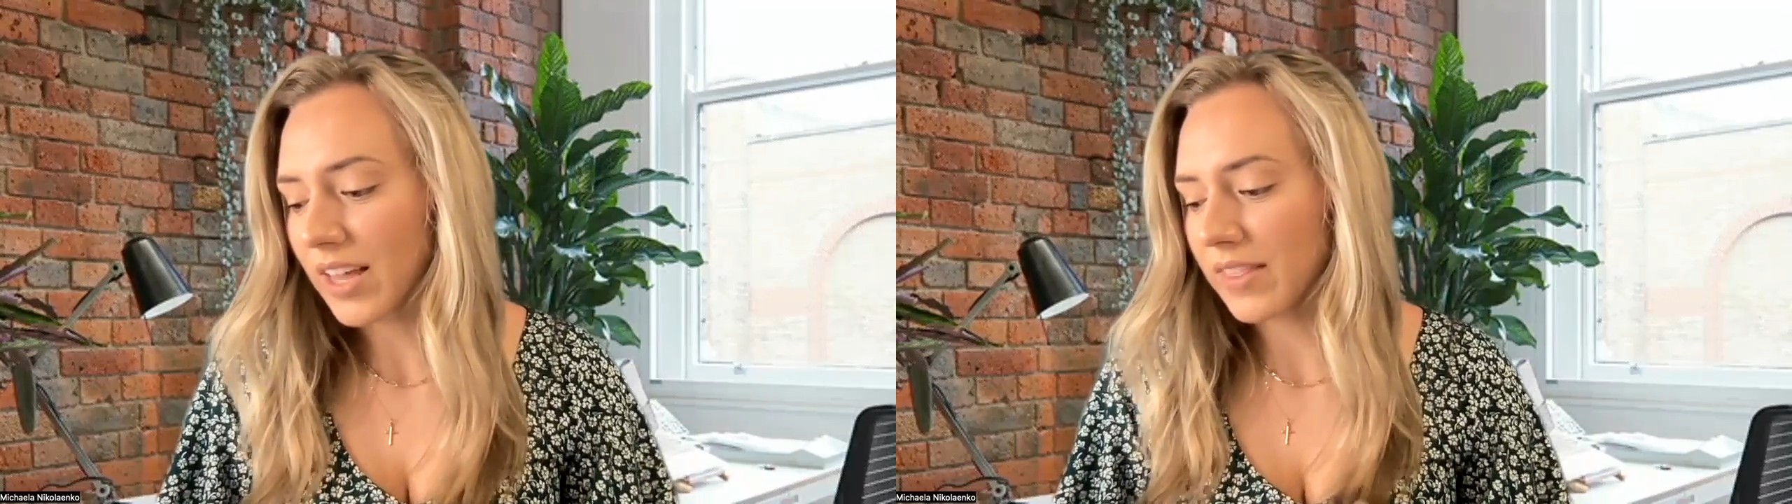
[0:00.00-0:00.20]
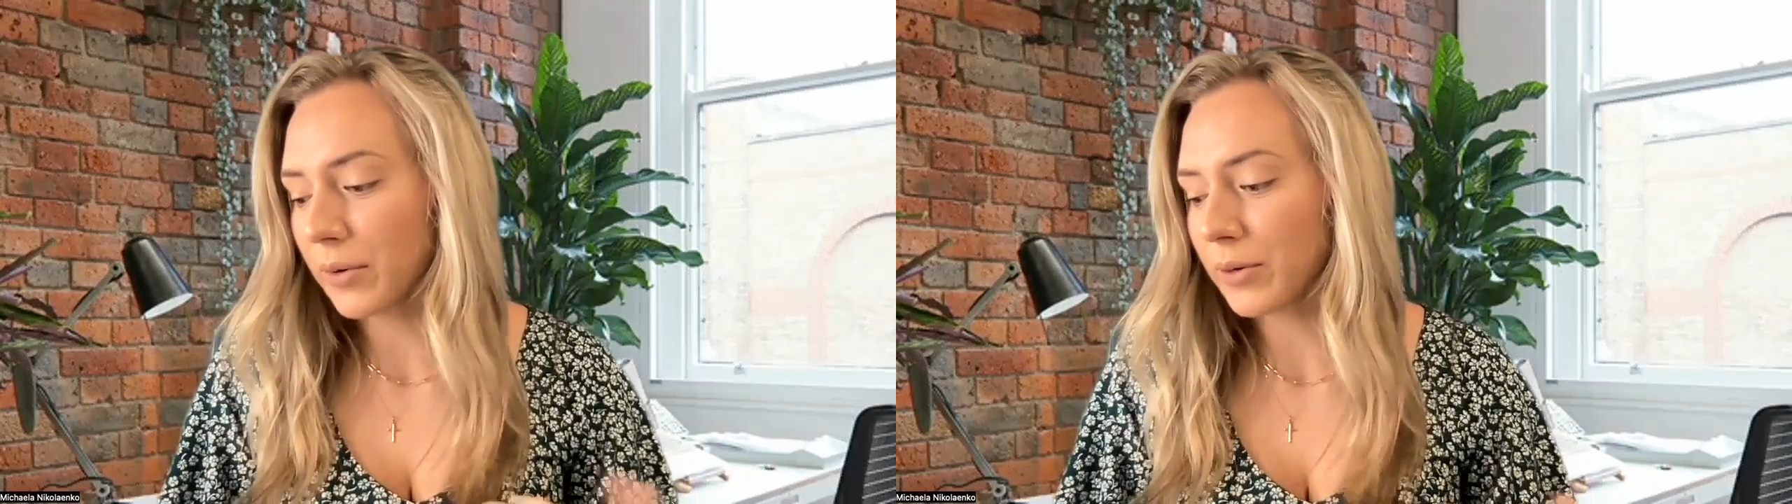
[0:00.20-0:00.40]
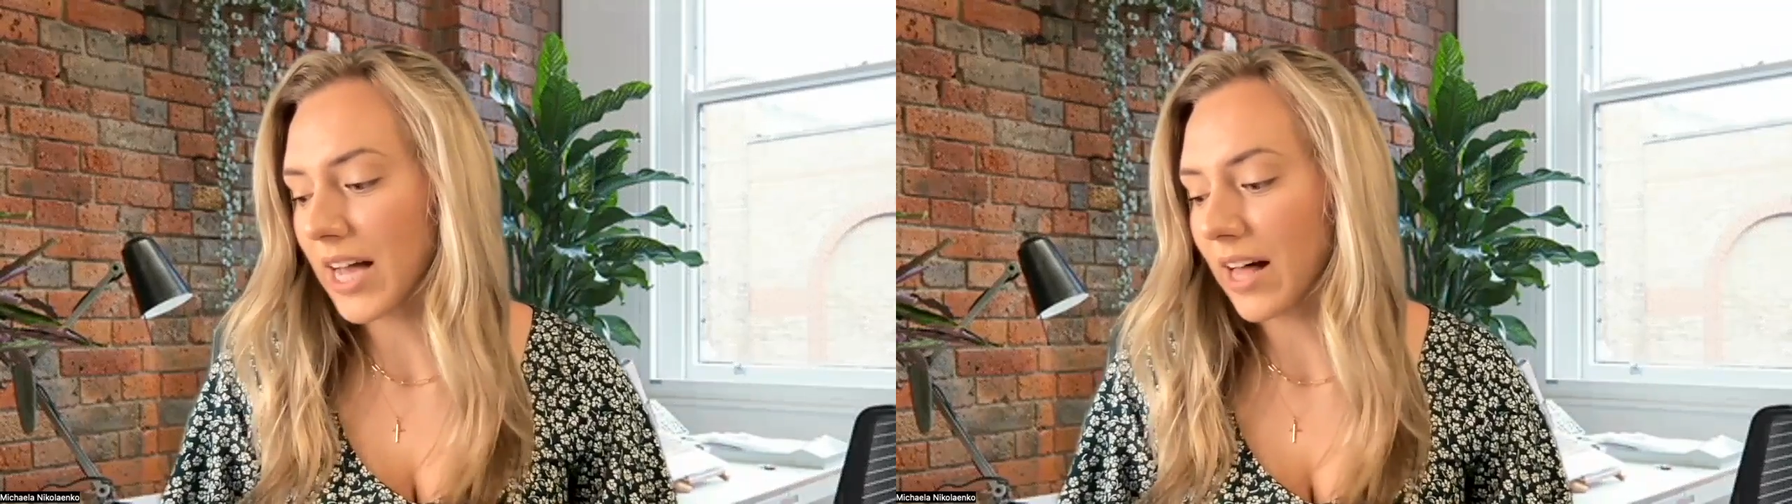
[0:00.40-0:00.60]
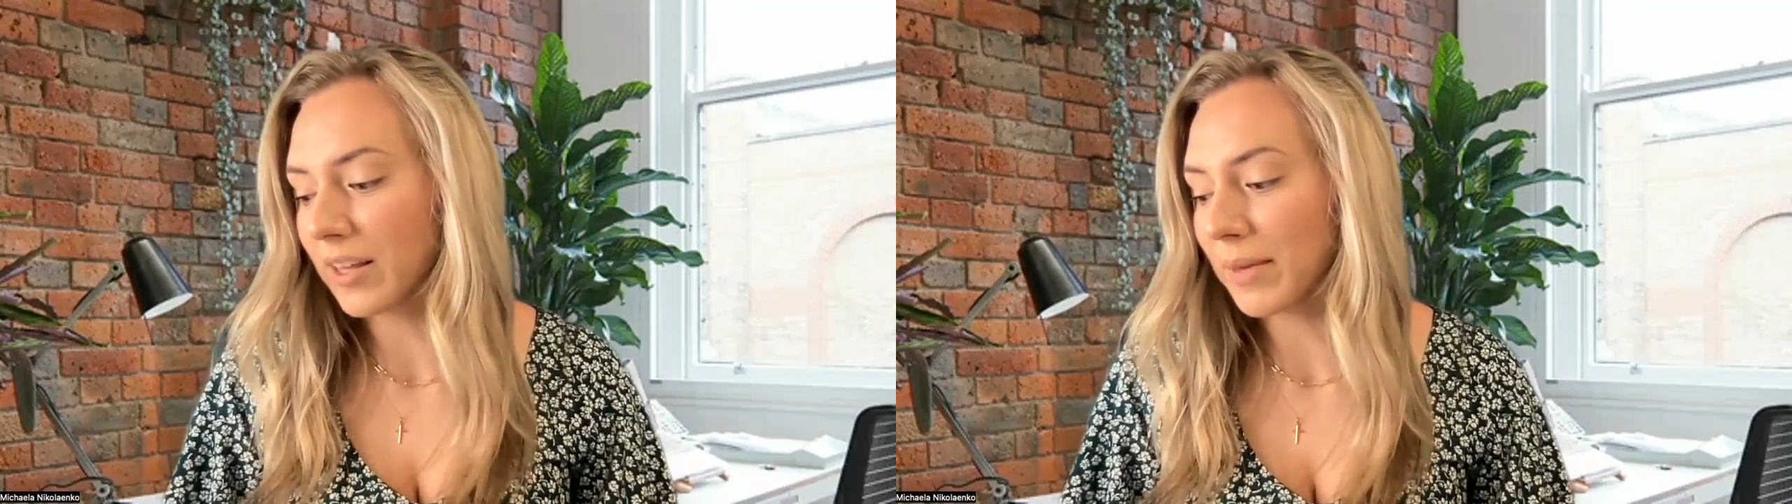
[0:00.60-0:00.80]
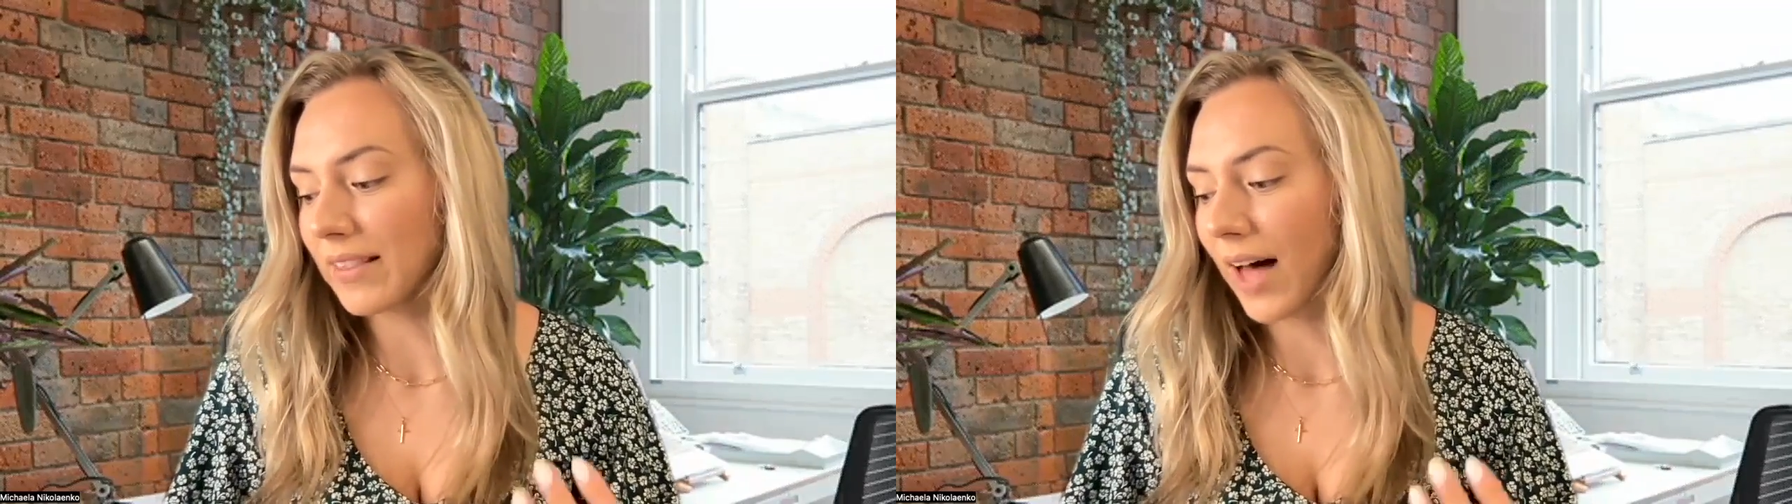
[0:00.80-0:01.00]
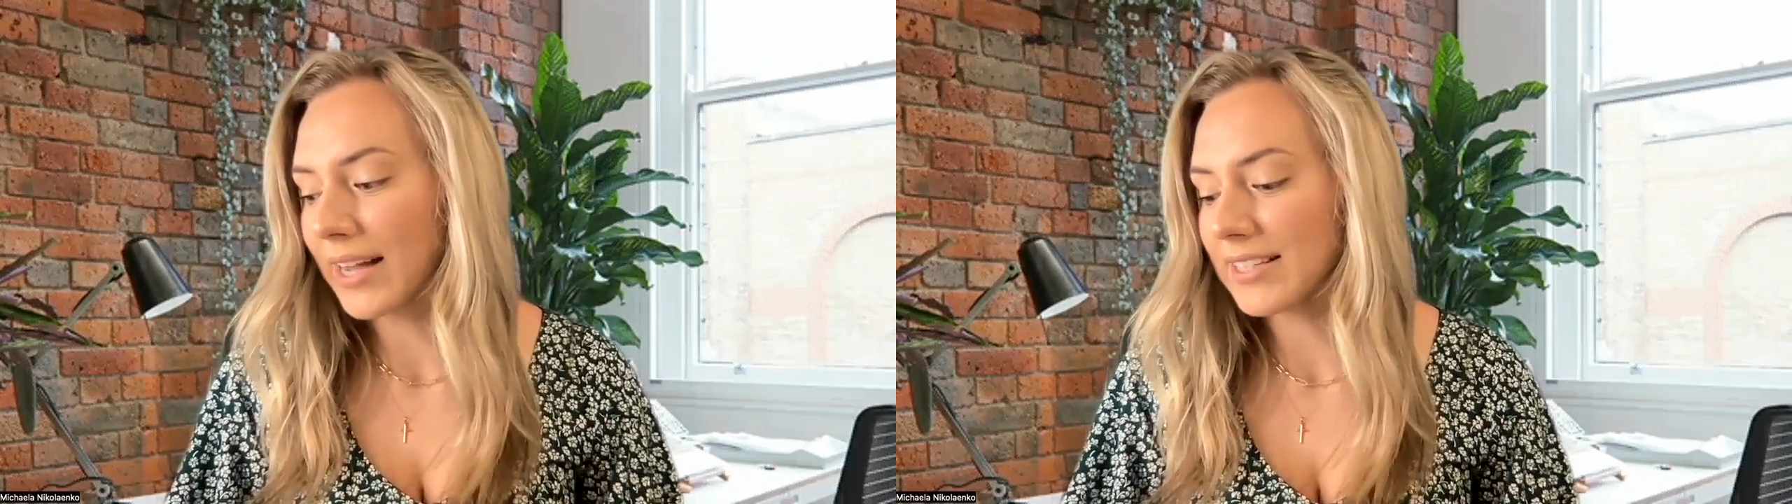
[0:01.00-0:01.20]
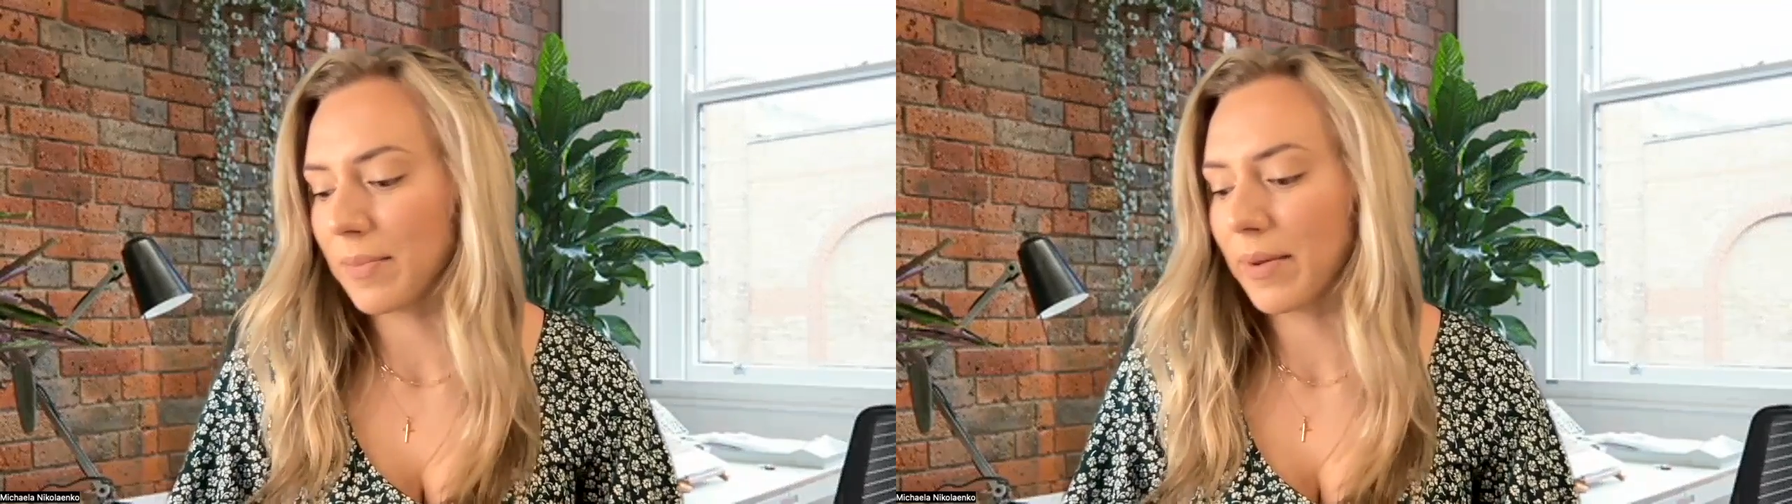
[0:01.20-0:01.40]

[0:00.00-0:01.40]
They were telling me lies